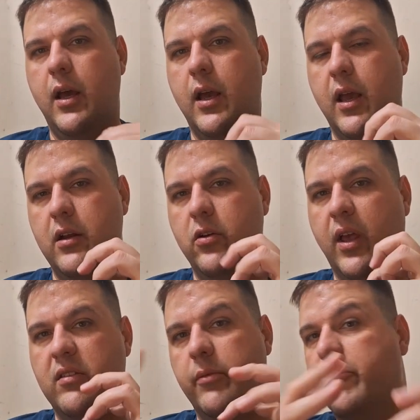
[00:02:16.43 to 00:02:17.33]
and you'll
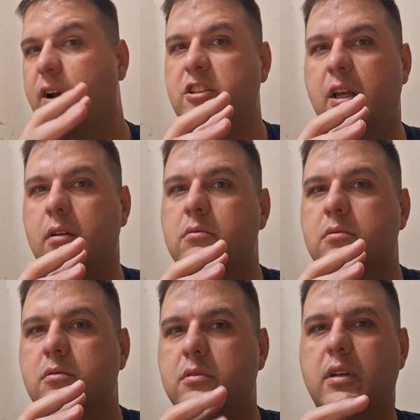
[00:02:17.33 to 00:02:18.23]
get some friction,
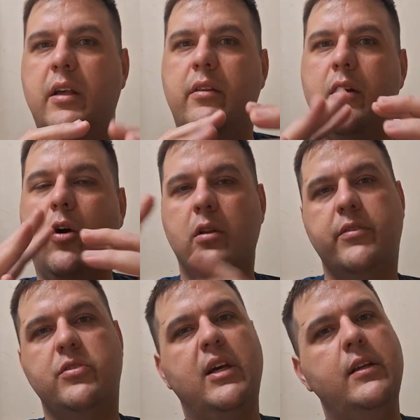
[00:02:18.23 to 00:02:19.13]
and then all of
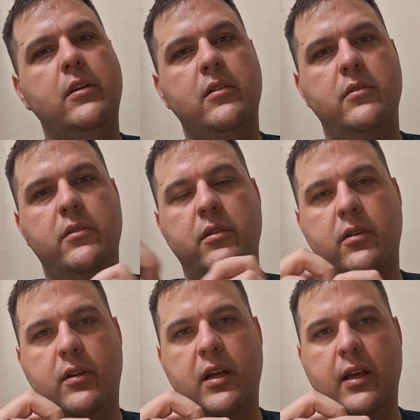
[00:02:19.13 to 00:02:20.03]
a sudden
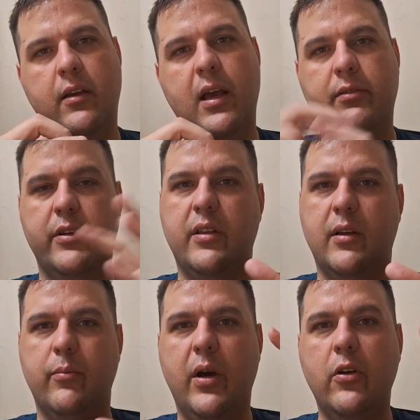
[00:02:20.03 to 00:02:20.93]

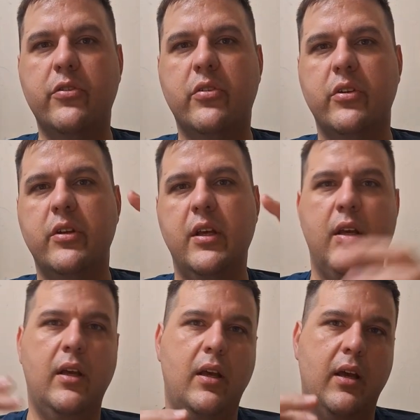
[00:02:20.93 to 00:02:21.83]
everything melts,
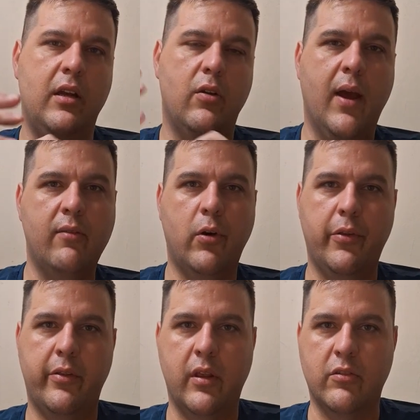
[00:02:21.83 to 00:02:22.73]
and you have
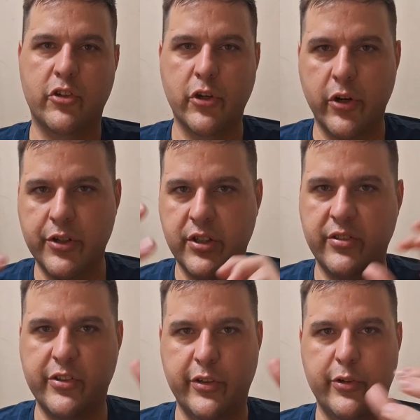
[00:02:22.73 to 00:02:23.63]
all of these charges
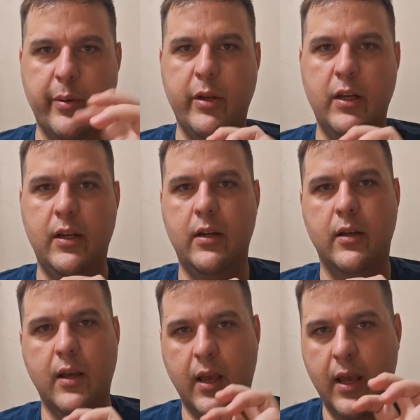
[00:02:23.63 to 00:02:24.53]
distributed,
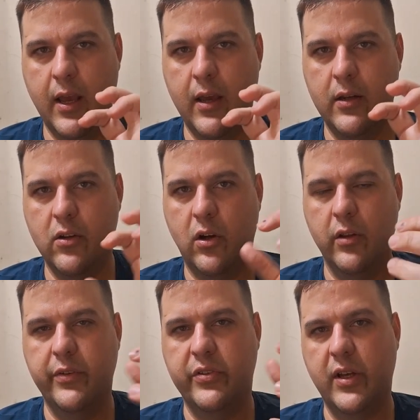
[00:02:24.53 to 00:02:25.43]
and all
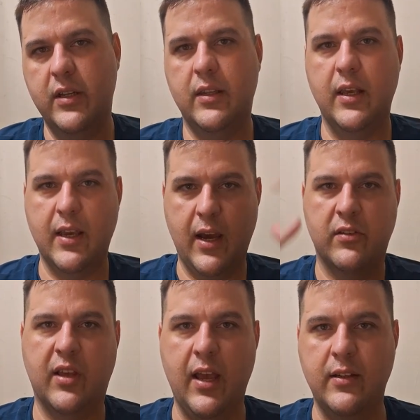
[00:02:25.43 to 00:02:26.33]
of a sudden they
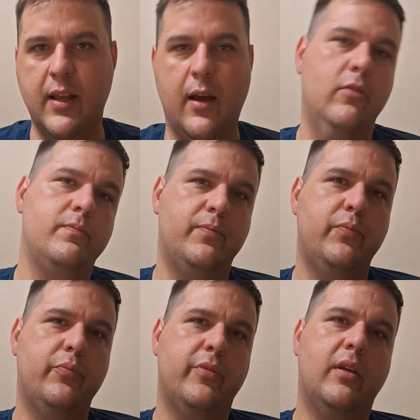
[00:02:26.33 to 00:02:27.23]
cascade down,
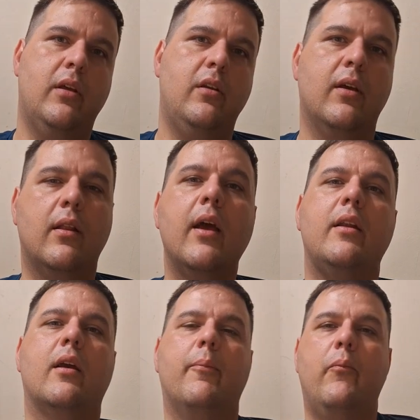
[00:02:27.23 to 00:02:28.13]
and you get
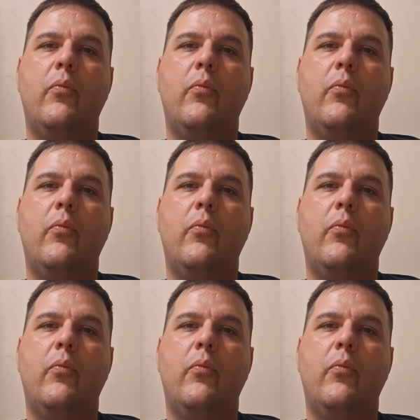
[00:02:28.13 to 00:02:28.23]
lightning.